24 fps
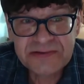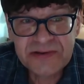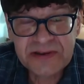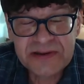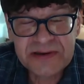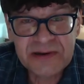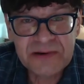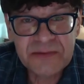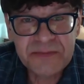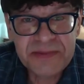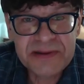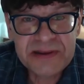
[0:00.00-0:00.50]
So I
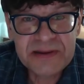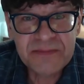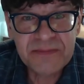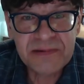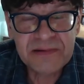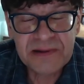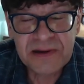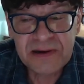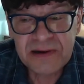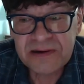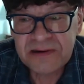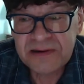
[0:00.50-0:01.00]
know
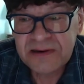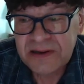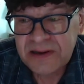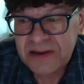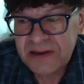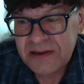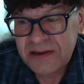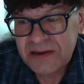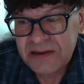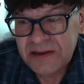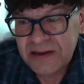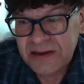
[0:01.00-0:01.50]
people are
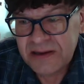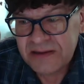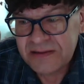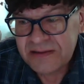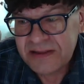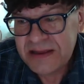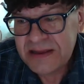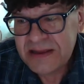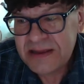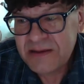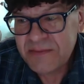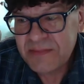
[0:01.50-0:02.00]
uh,
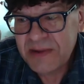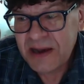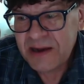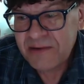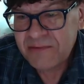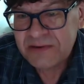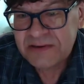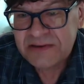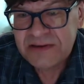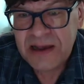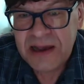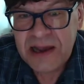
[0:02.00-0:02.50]
thinking about
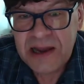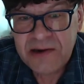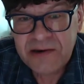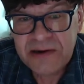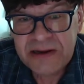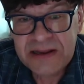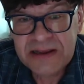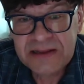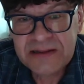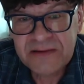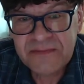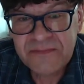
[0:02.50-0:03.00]

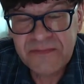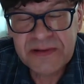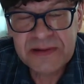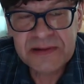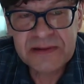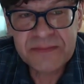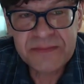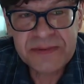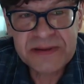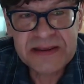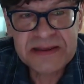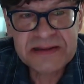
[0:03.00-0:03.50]
retiring in the
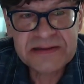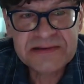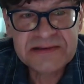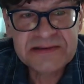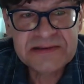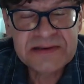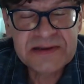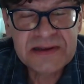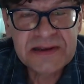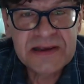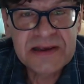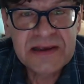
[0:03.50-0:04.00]

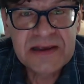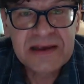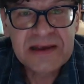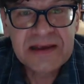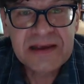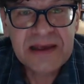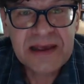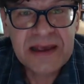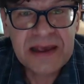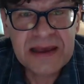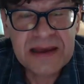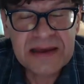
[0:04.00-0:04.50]
Philippines,
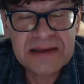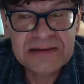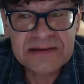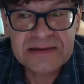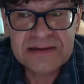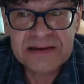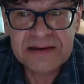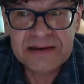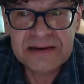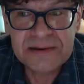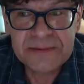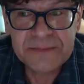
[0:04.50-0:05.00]
and
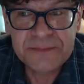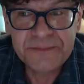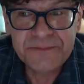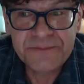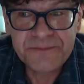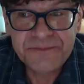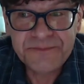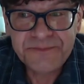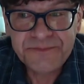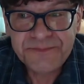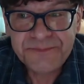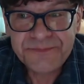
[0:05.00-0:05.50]
um,
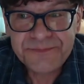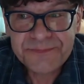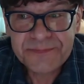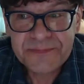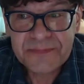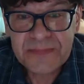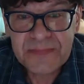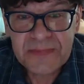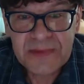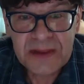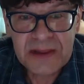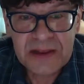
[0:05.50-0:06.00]

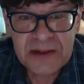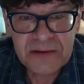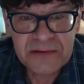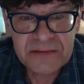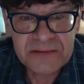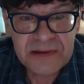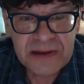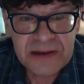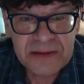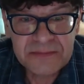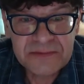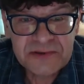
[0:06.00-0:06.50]
you
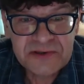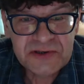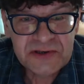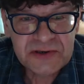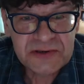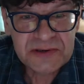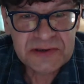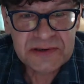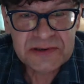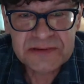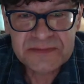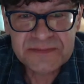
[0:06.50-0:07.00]
know, I'm
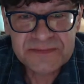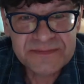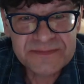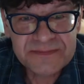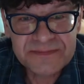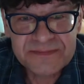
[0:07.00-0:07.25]
sure